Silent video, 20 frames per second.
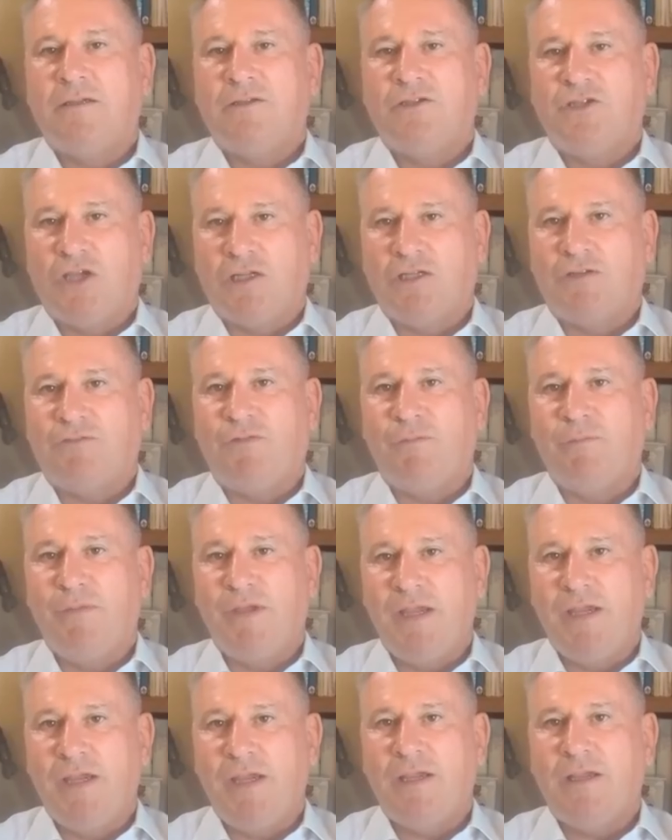just for
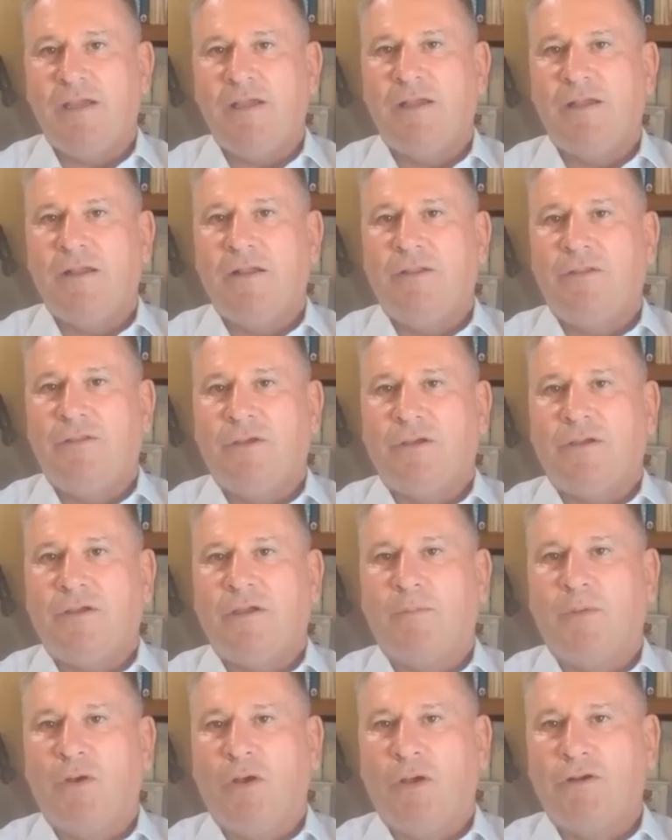me, the
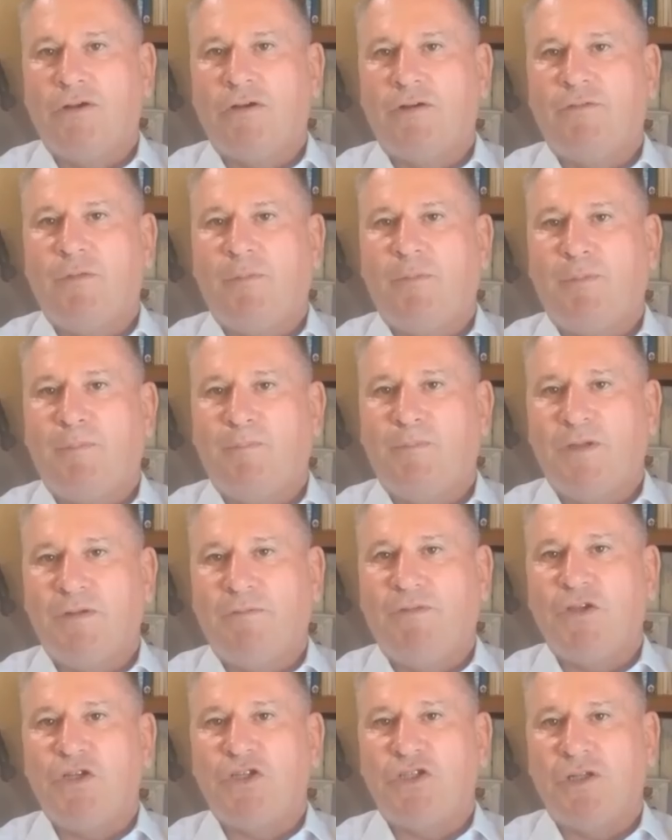commander of a
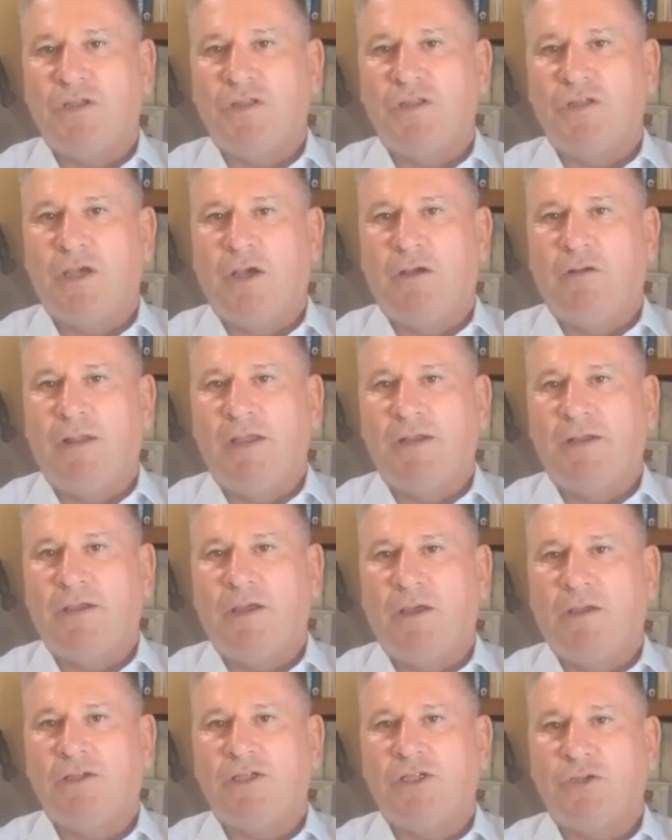division in the Golan
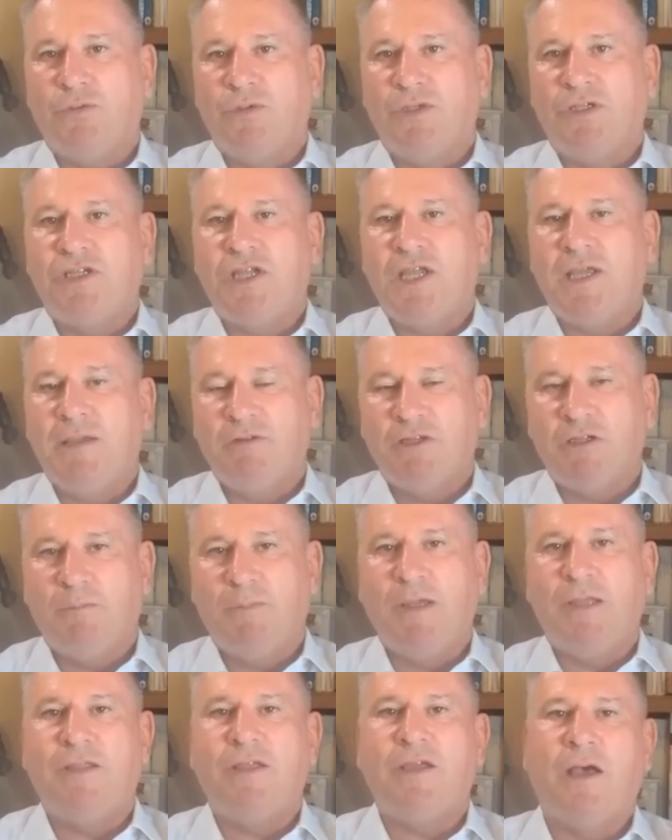Heights, who was deemed to
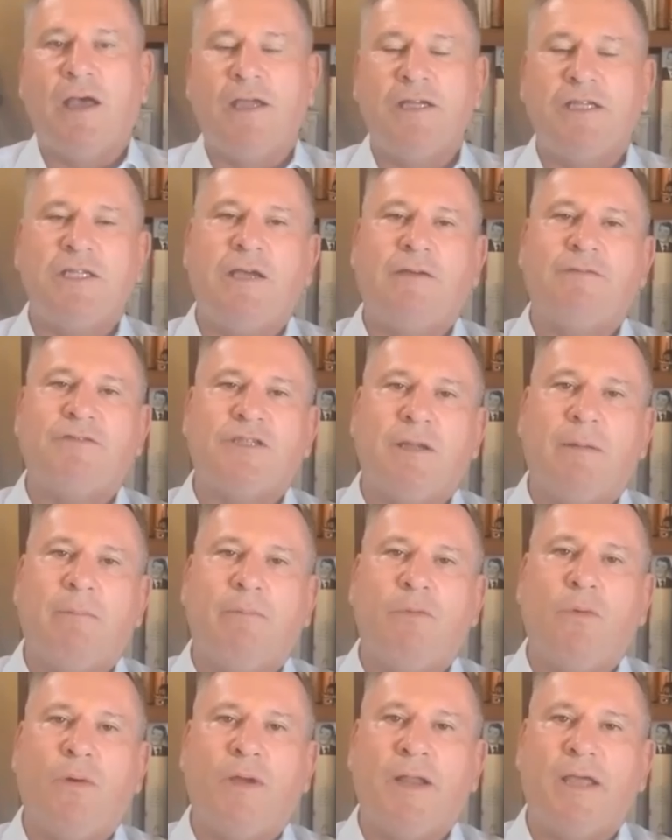be the I D F's
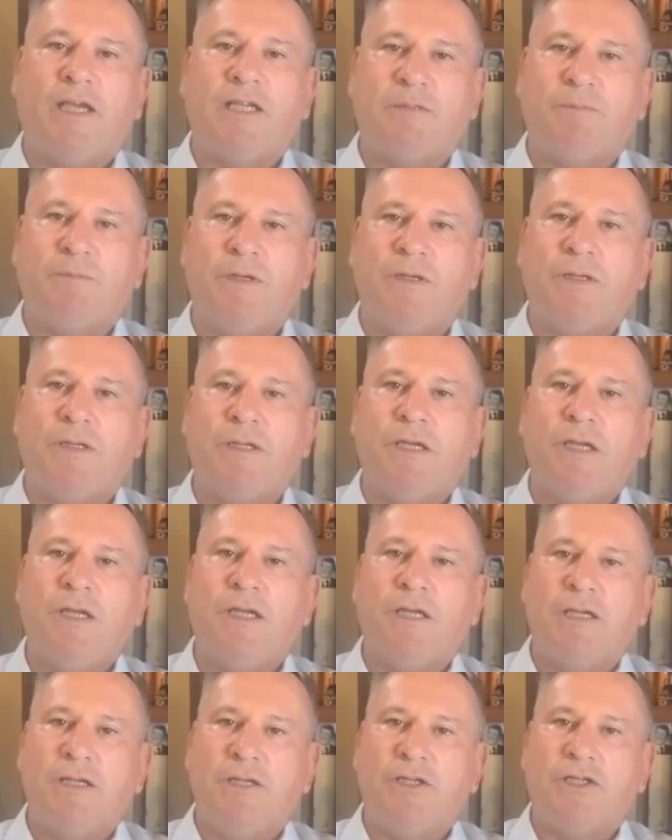number one expert
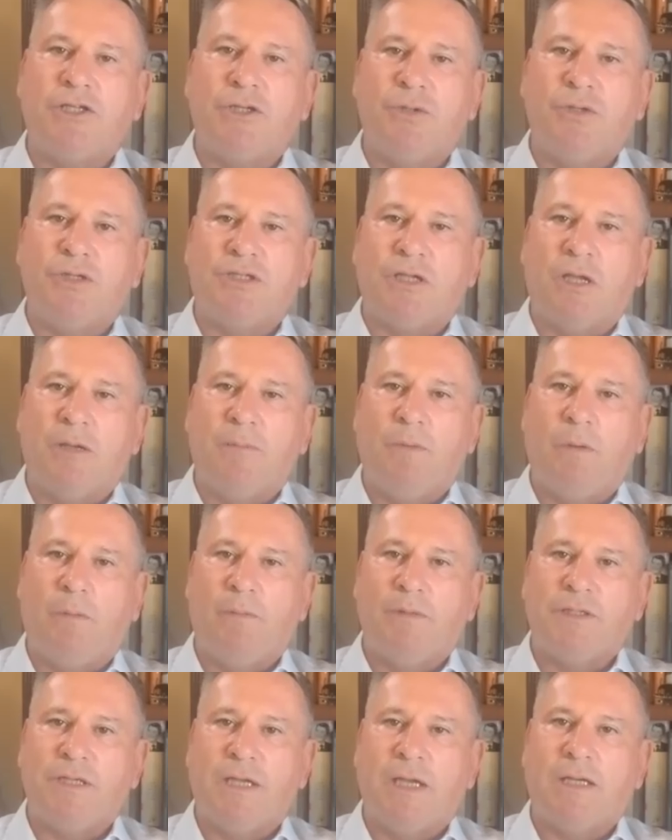in suicide bomb
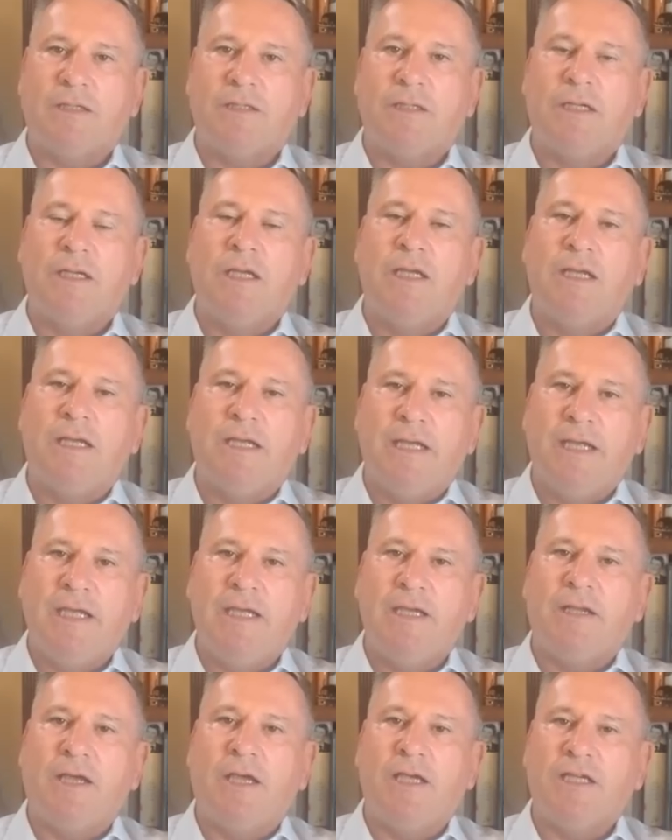attacks. He
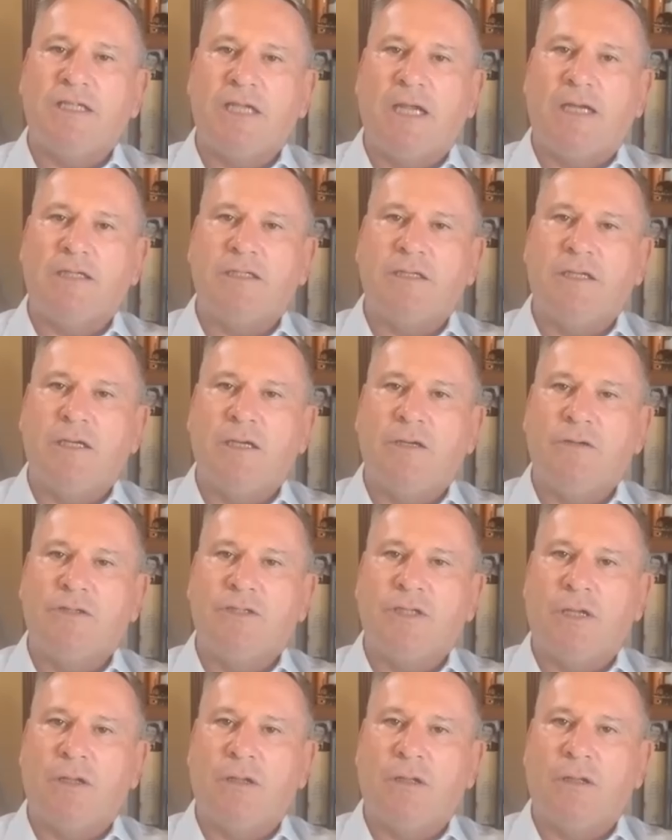and I sat in a
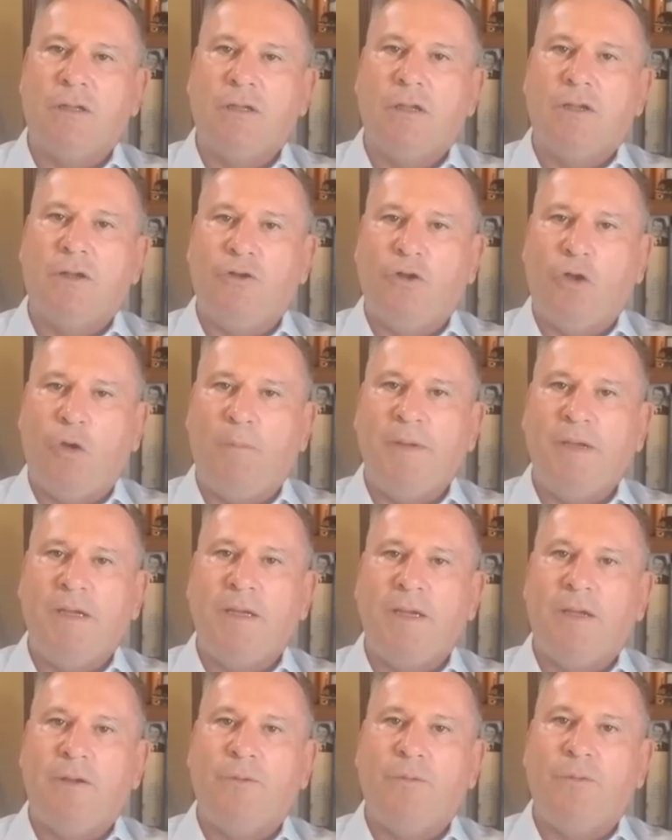hotel lobby
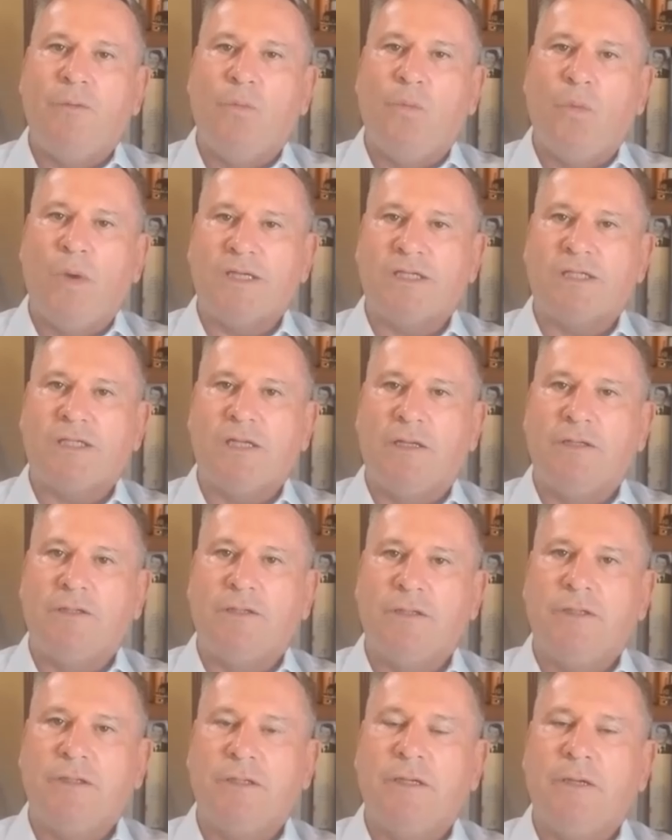in West London.